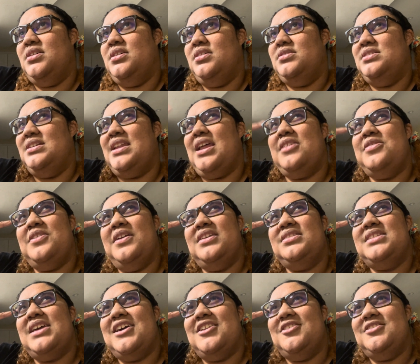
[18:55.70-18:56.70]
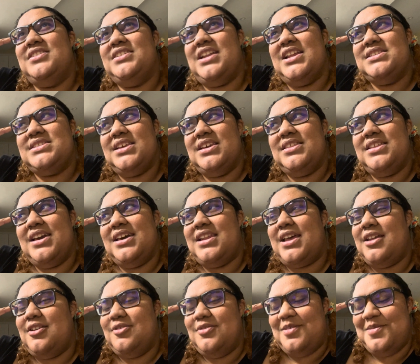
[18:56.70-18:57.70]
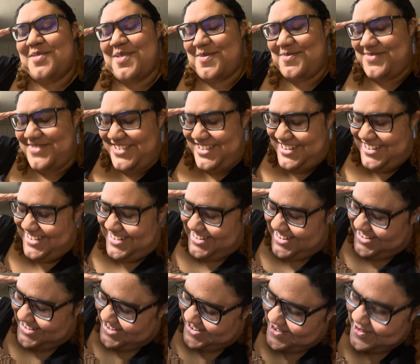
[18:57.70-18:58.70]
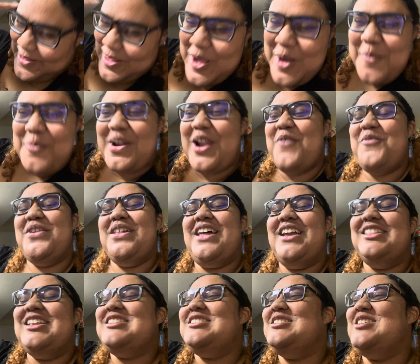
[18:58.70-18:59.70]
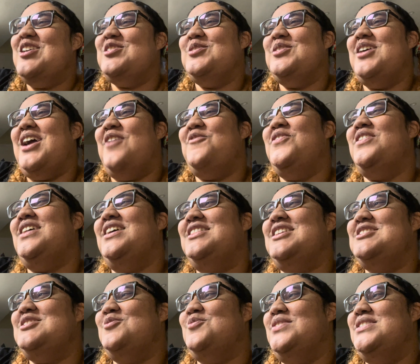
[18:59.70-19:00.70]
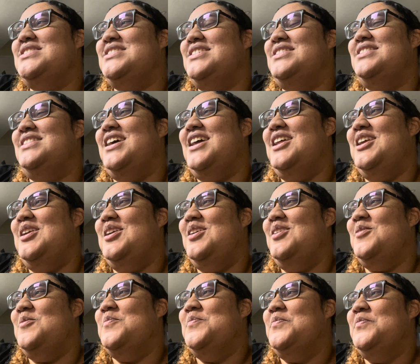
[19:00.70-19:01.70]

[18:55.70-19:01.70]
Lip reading: did I think that or did I say that? I don't remember. But I feel like that's a reason that he